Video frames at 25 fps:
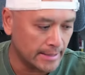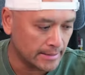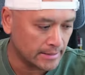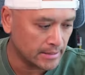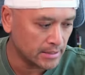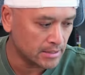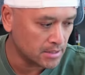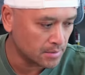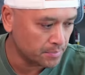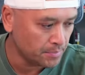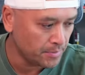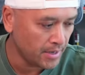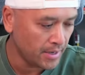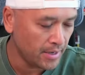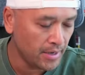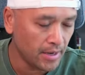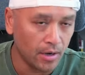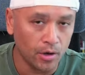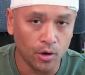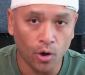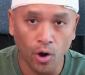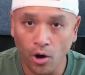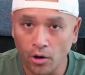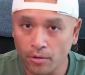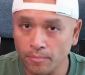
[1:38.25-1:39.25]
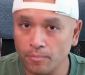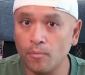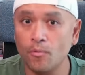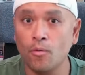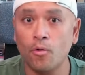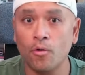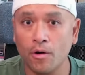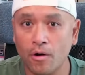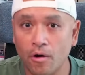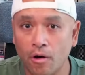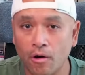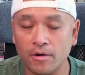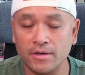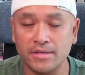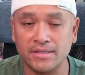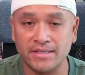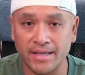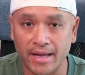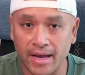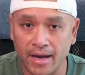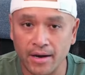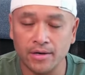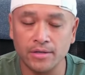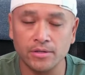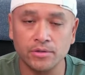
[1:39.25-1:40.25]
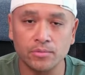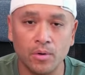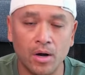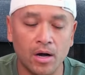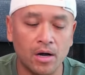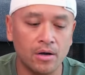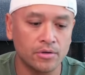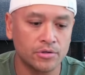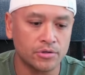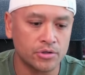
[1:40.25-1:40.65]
display a lot more cars there as well.